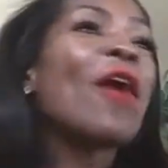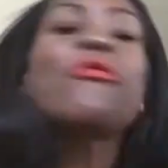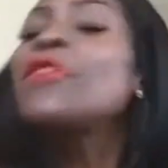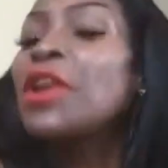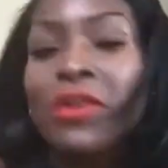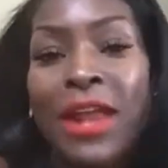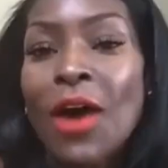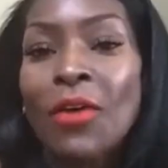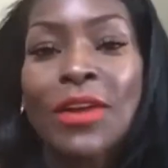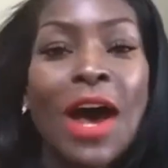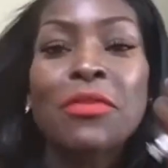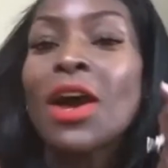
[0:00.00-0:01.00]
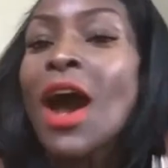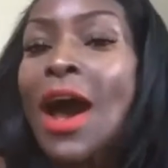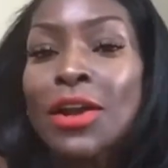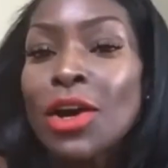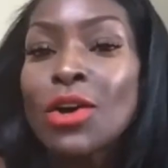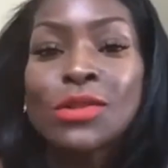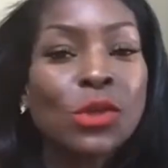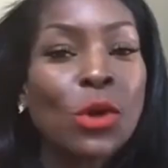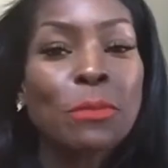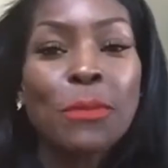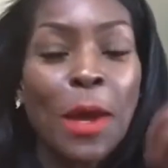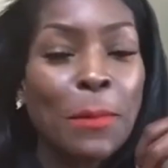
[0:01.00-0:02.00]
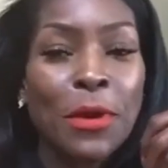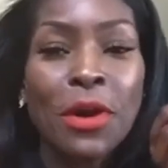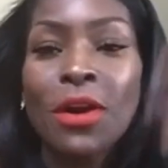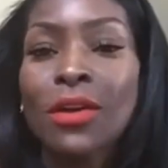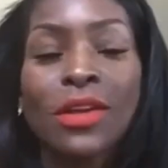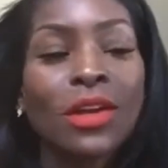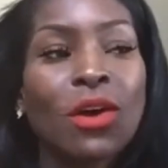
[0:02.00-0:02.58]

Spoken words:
figure it out. Avocado, pepper,